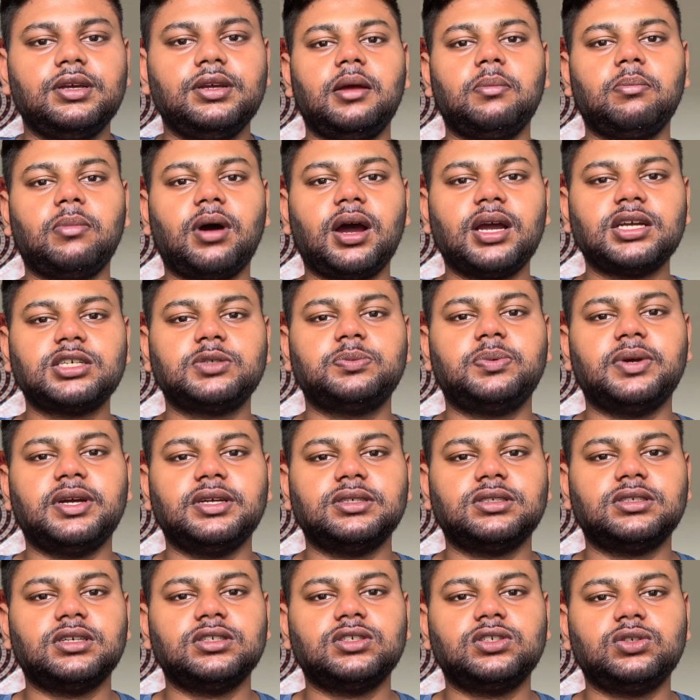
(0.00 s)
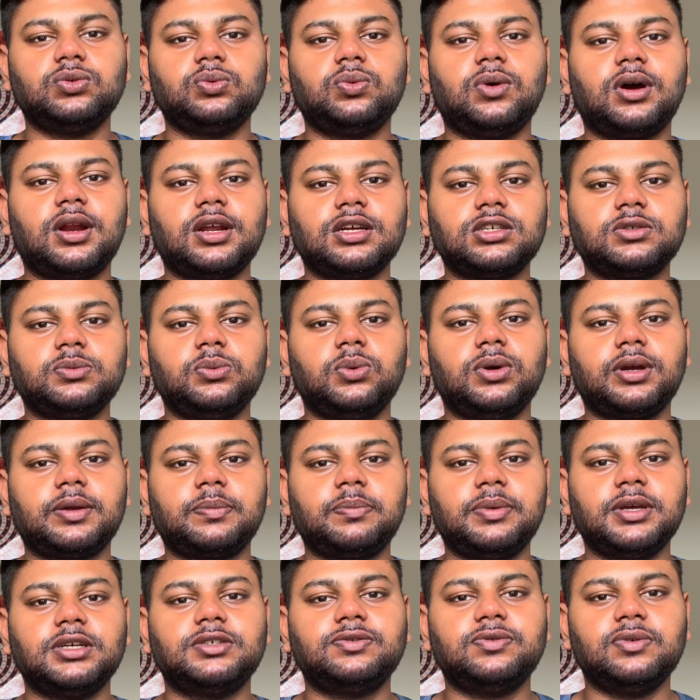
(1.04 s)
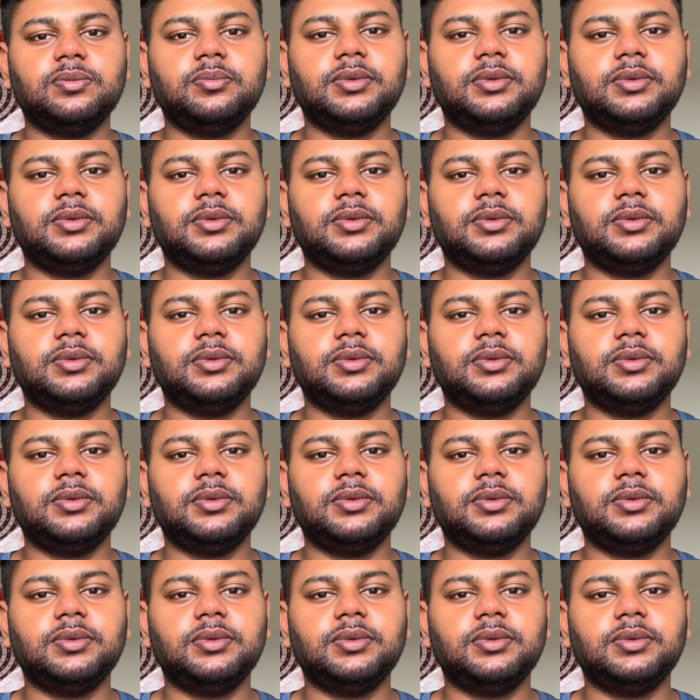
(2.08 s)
In my experience, this is what has worked best for